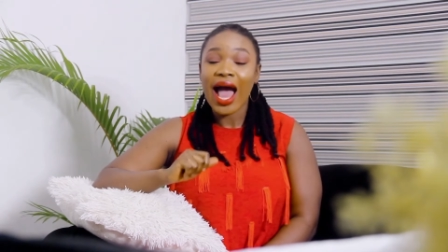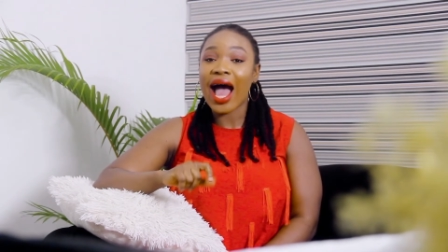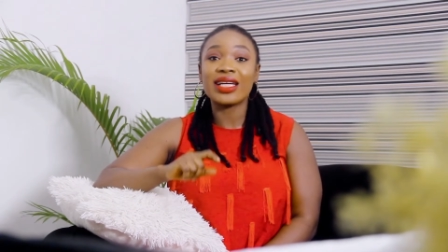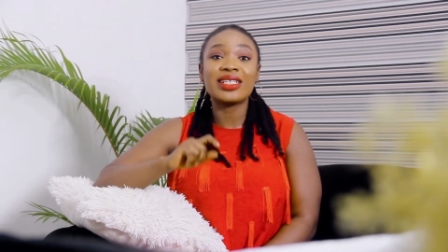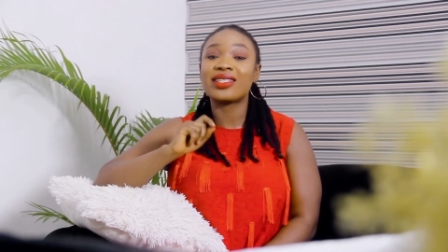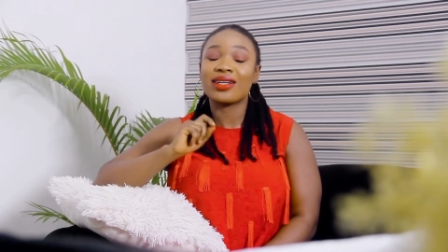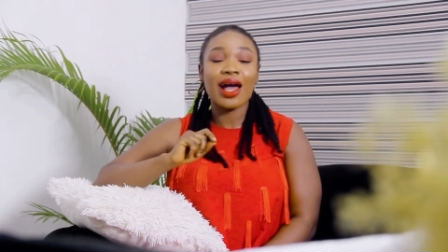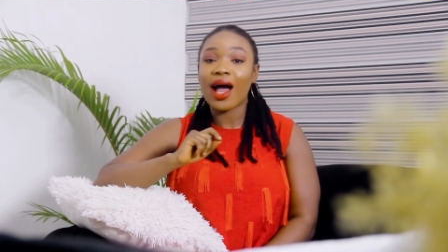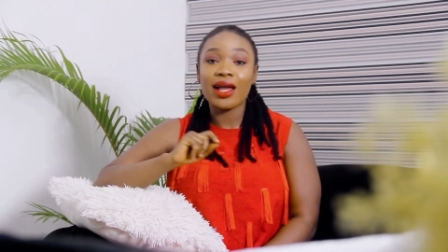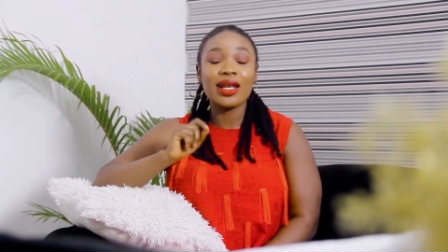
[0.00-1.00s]
And
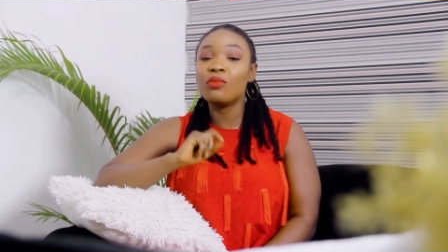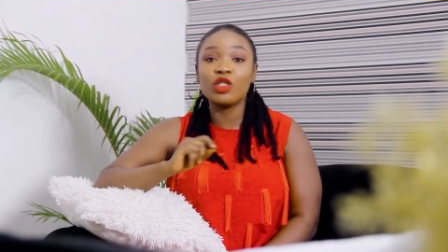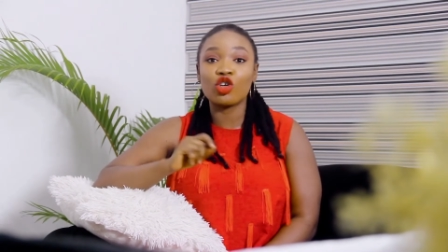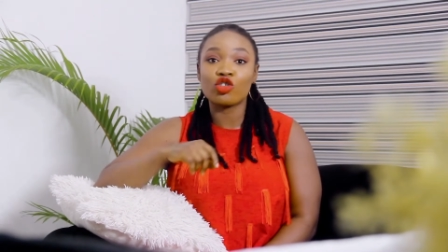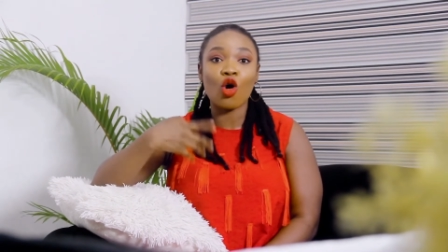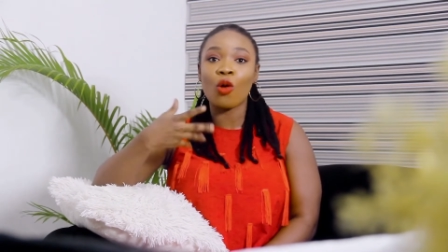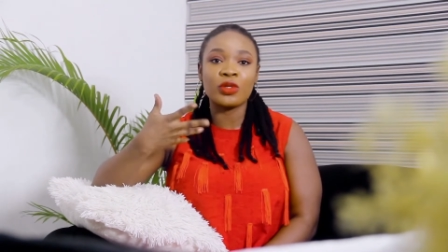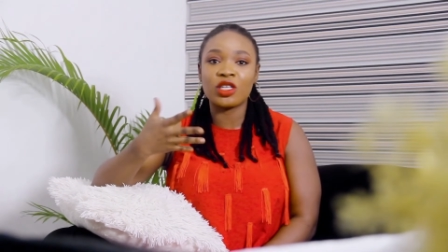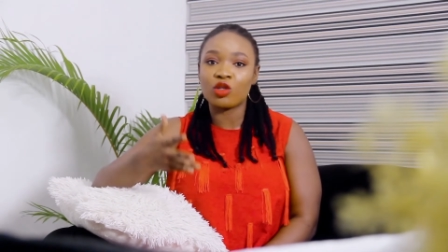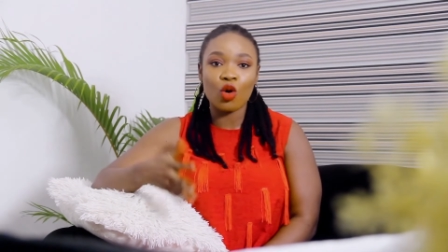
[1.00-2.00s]
let me just
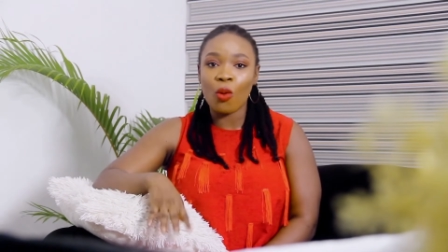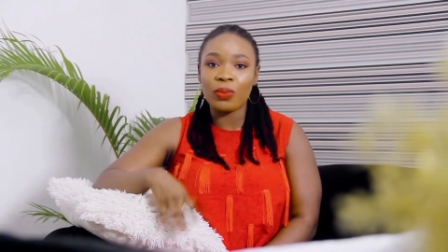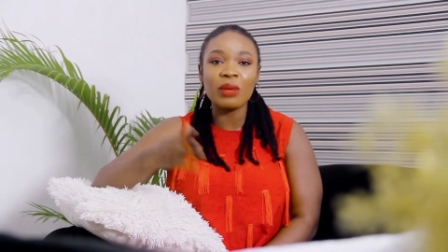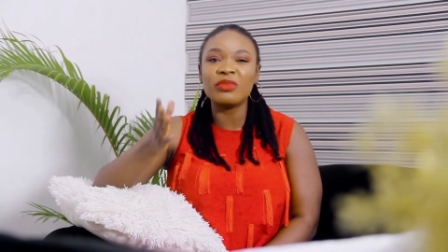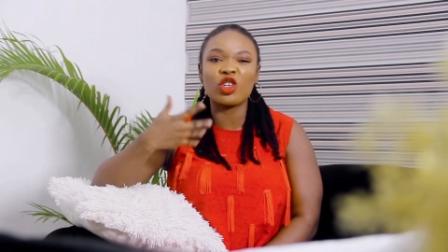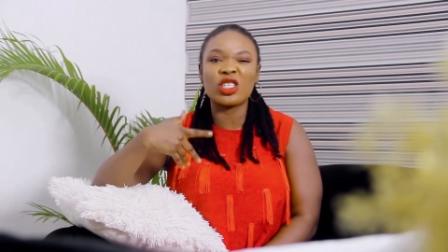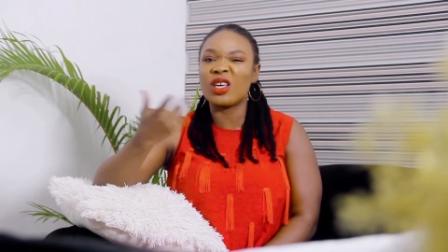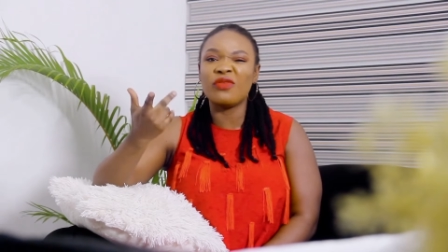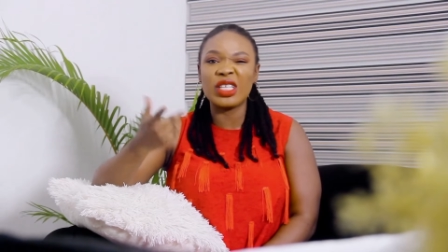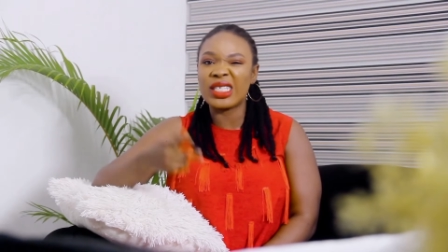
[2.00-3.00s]
opt it up. Let me just
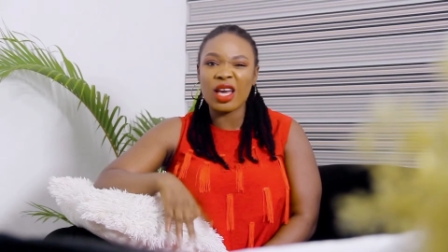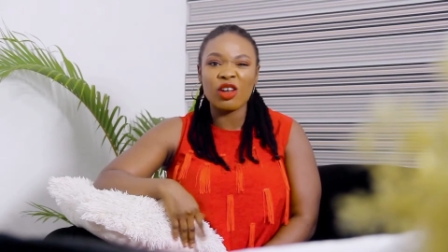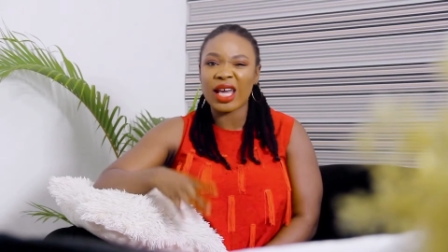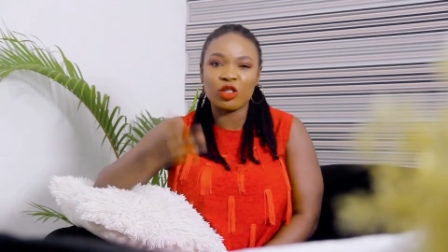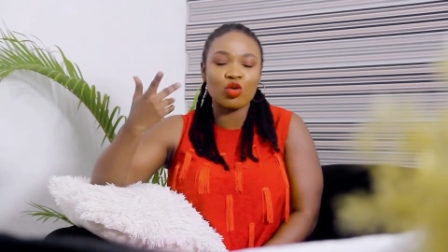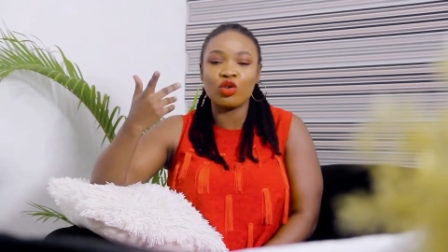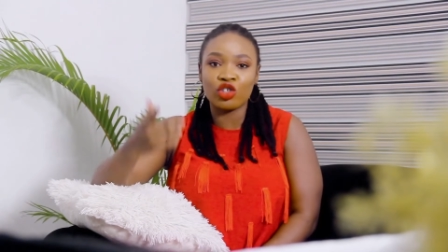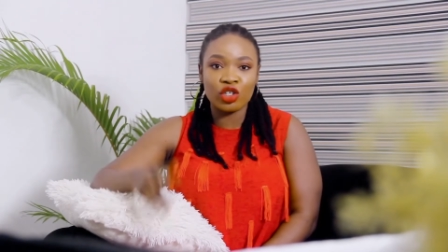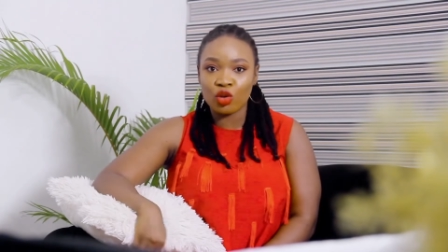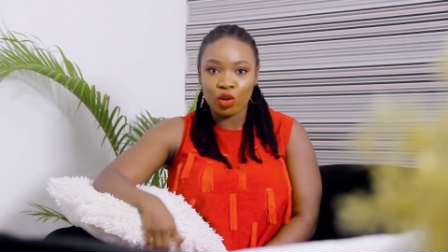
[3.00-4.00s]
give this girl like
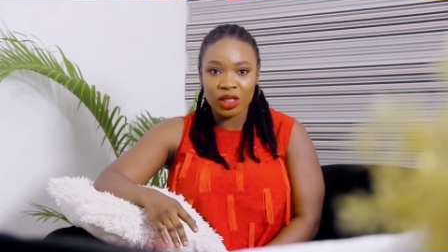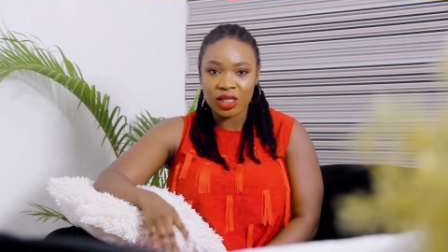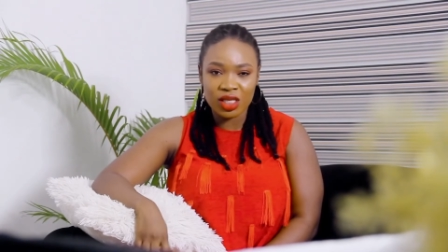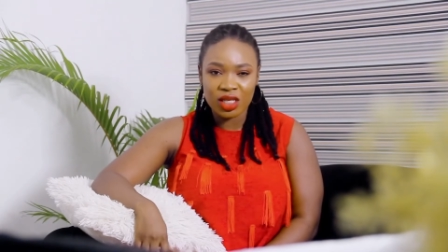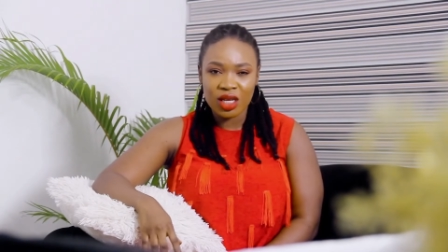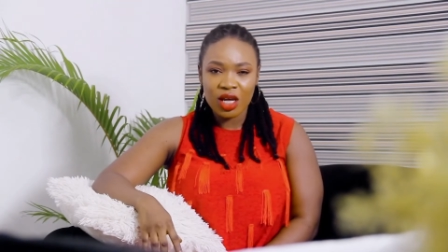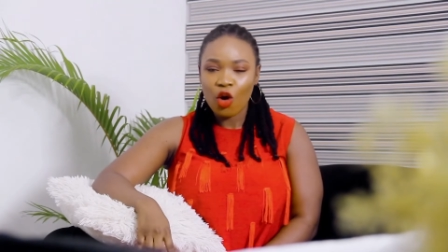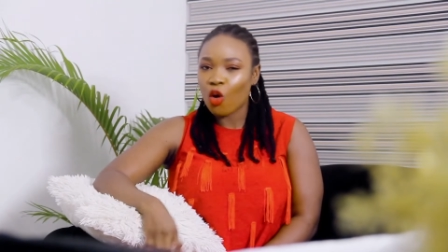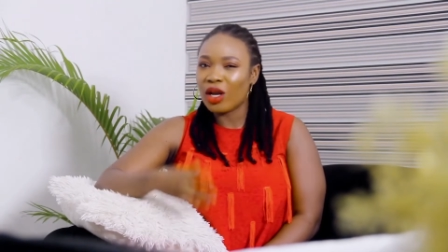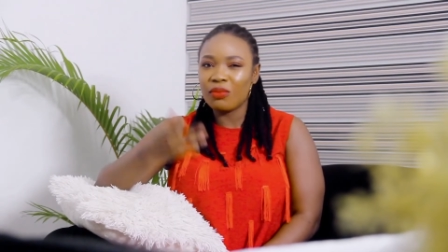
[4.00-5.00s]
$200.
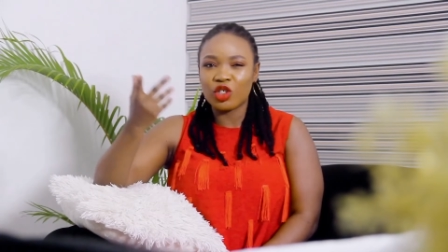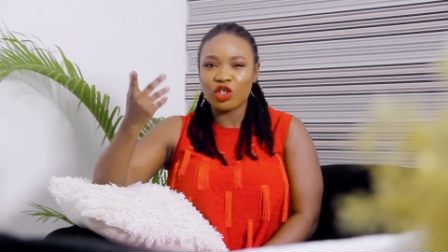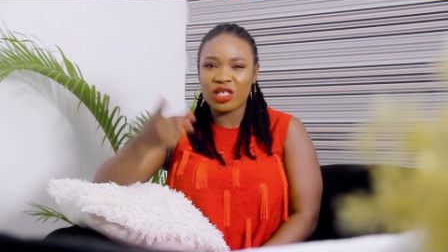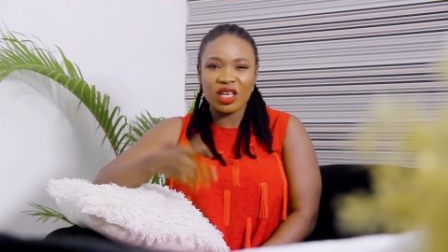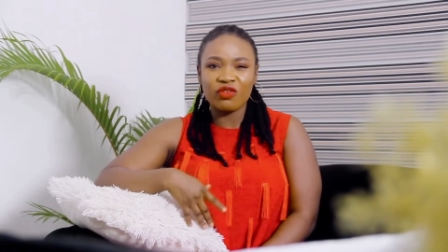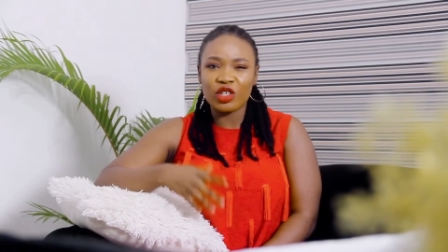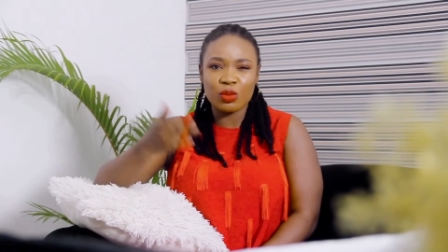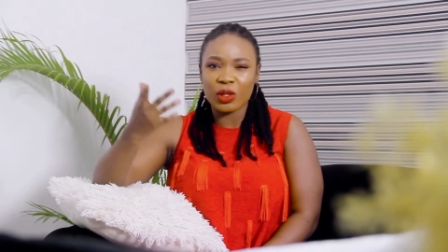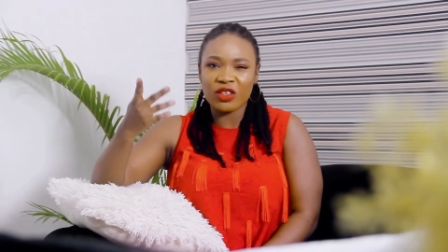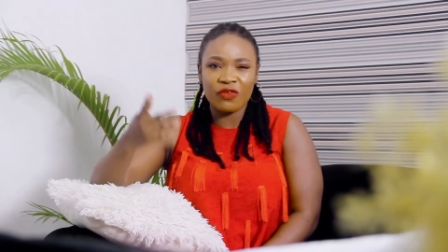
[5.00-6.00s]
Or let me just give this
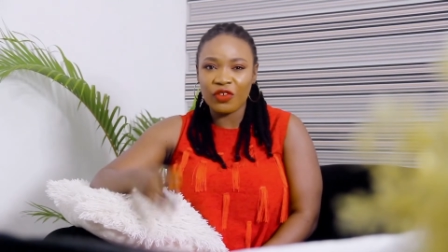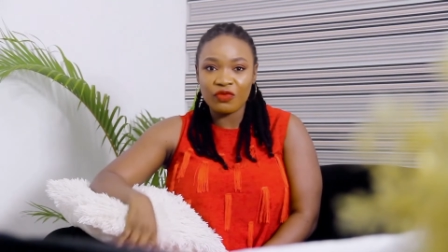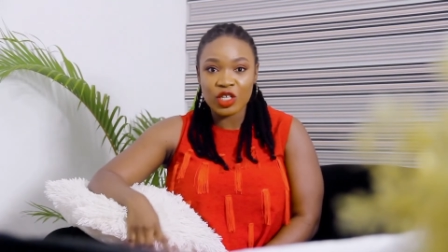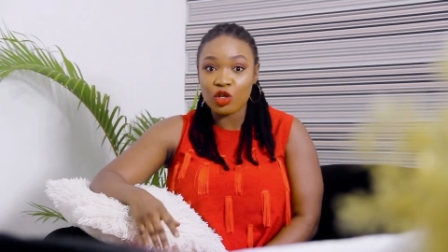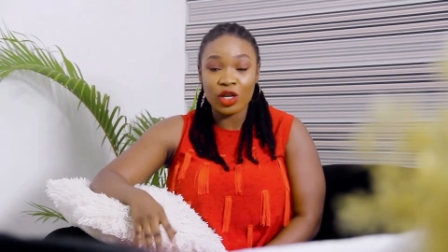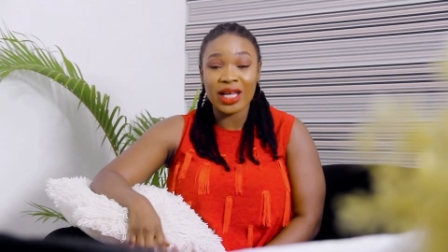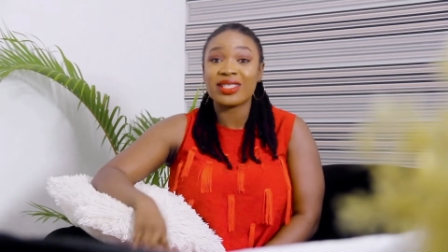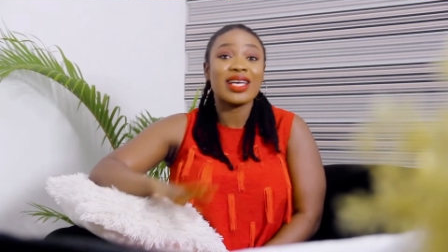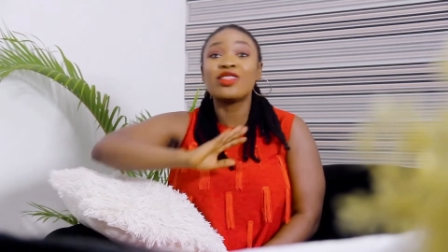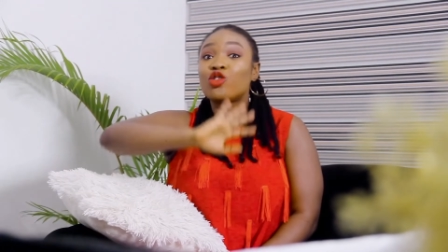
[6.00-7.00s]
person
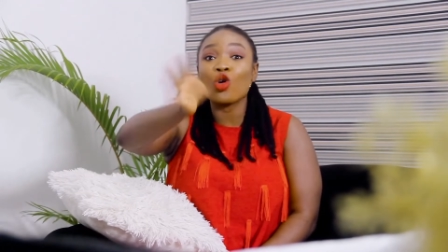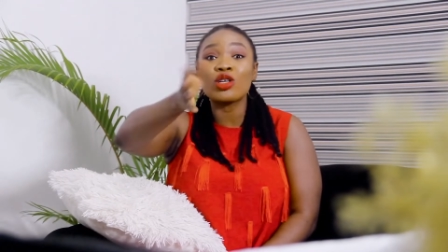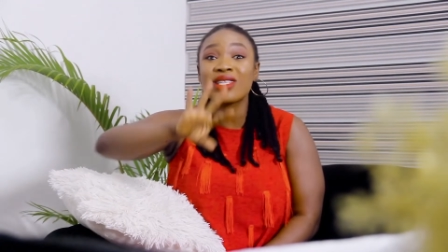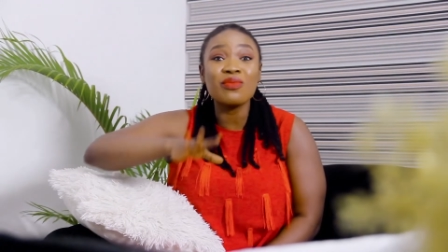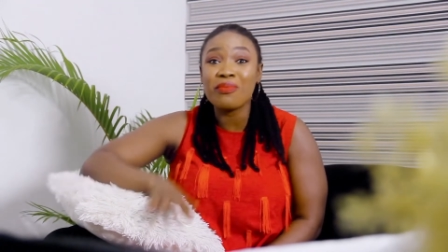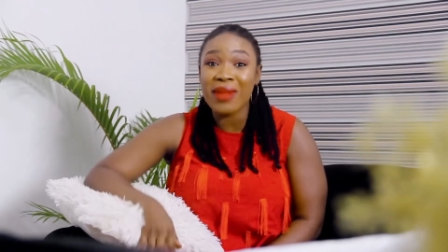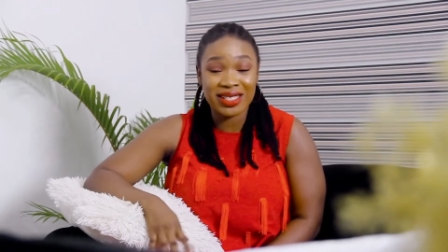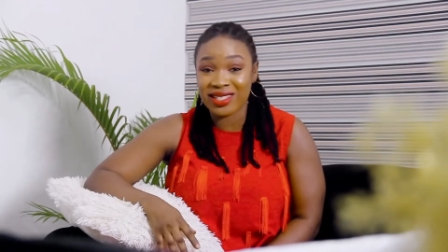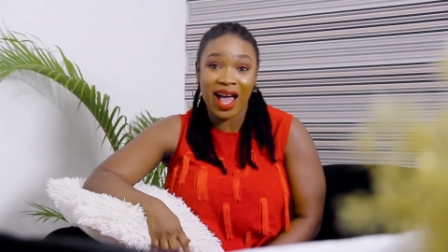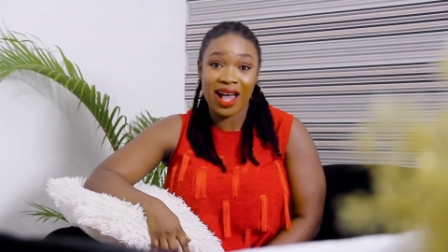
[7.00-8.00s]
$50. It doesn't
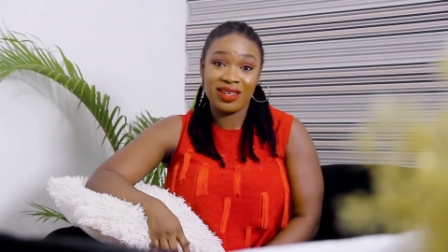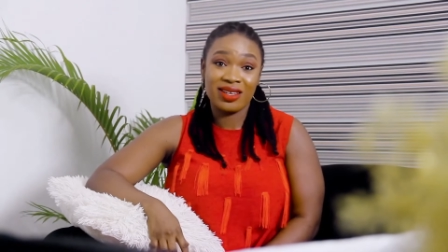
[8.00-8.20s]
matter